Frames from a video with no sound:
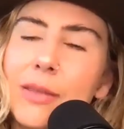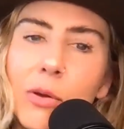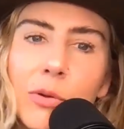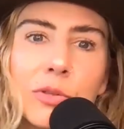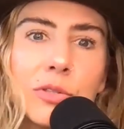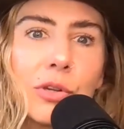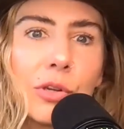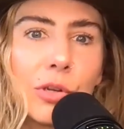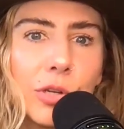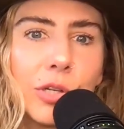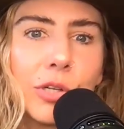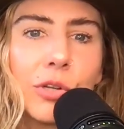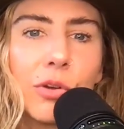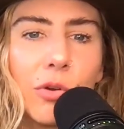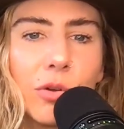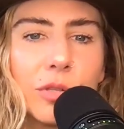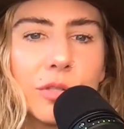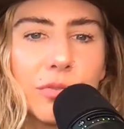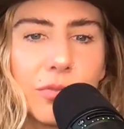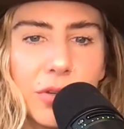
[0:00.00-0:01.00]
those are good
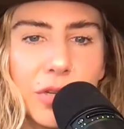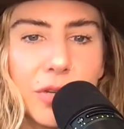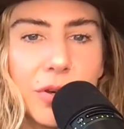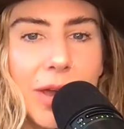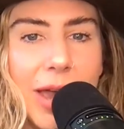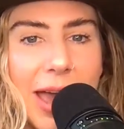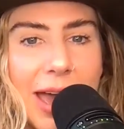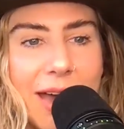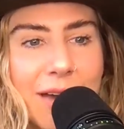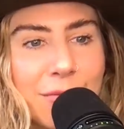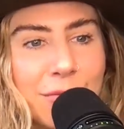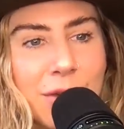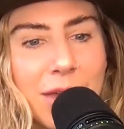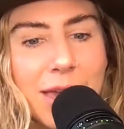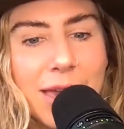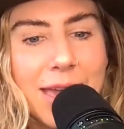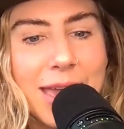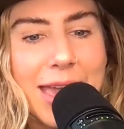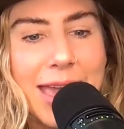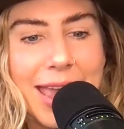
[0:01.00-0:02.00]
goals for you to have
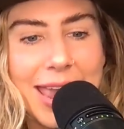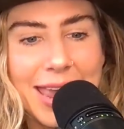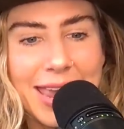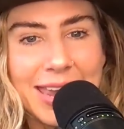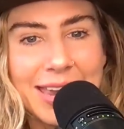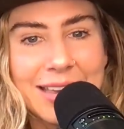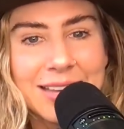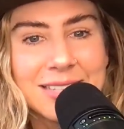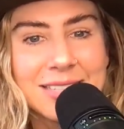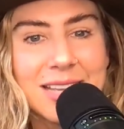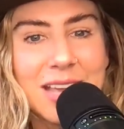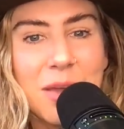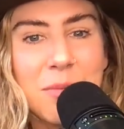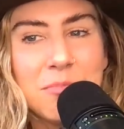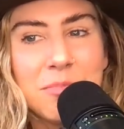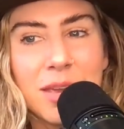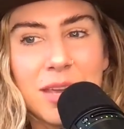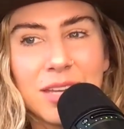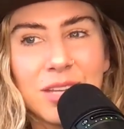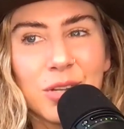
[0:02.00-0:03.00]
and
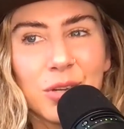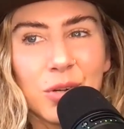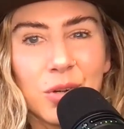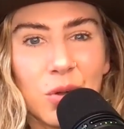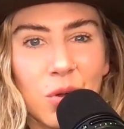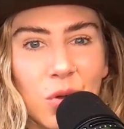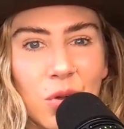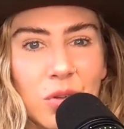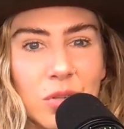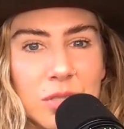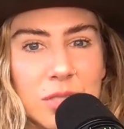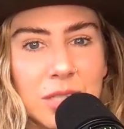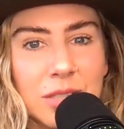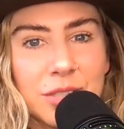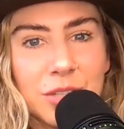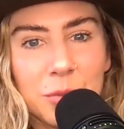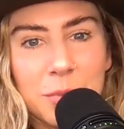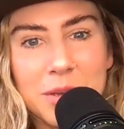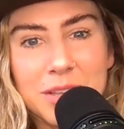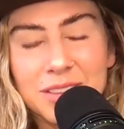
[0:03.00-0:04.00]
make your goals a
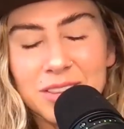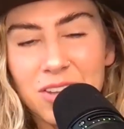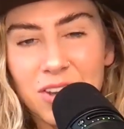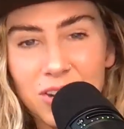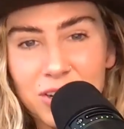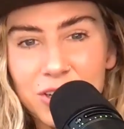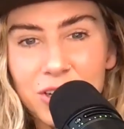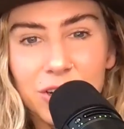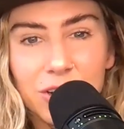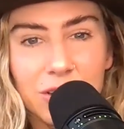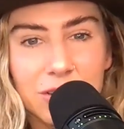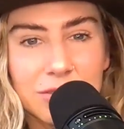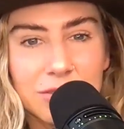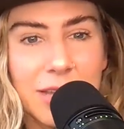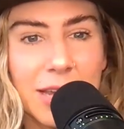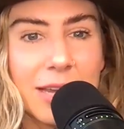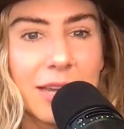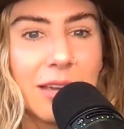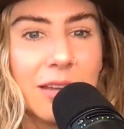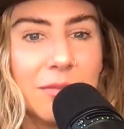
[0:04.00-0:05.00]
little bit longer.
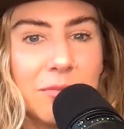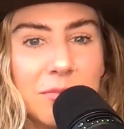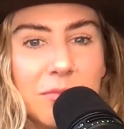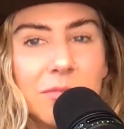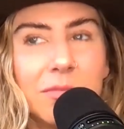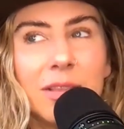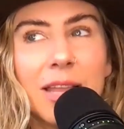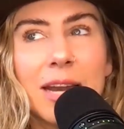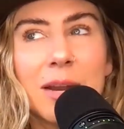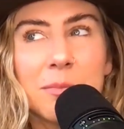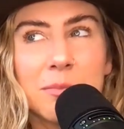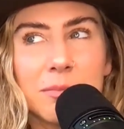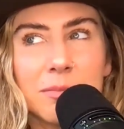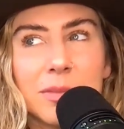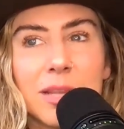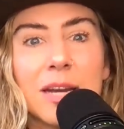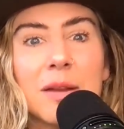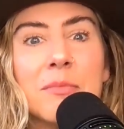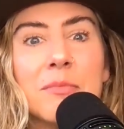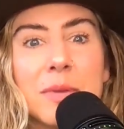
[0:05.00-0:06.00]
Like let them
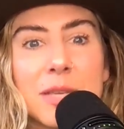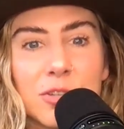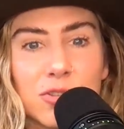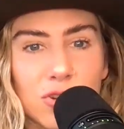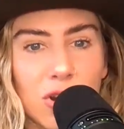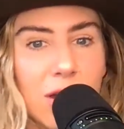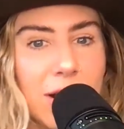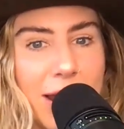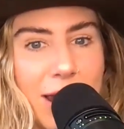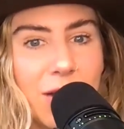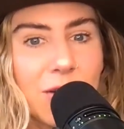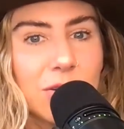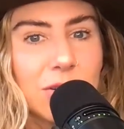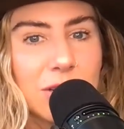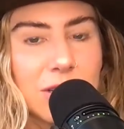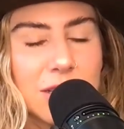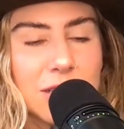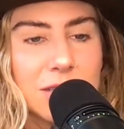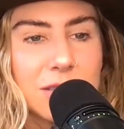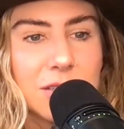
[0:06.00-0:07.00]
let them be drawn out
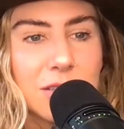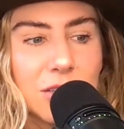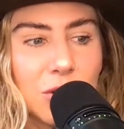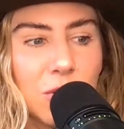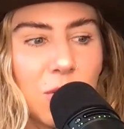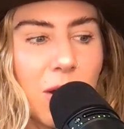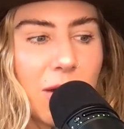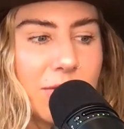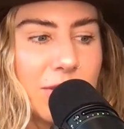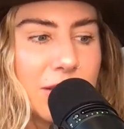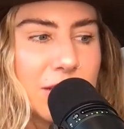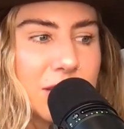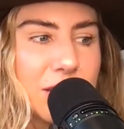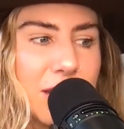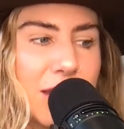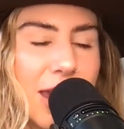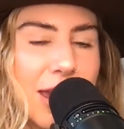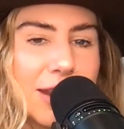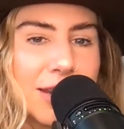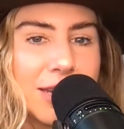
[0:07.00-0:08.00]
cuz you
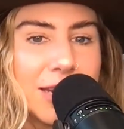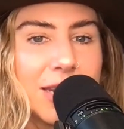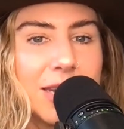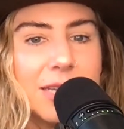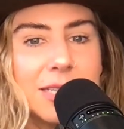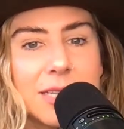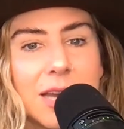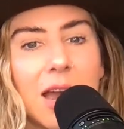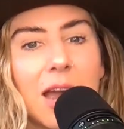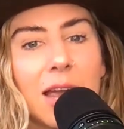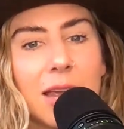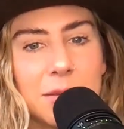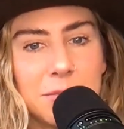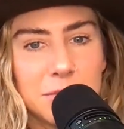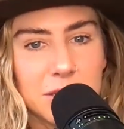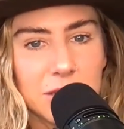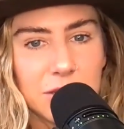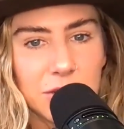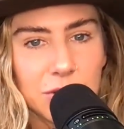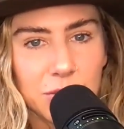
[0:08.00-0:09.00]
obviously need
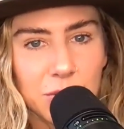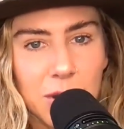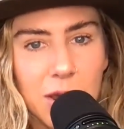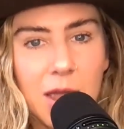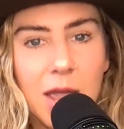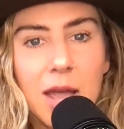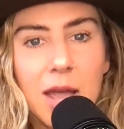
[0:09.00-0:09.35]
time to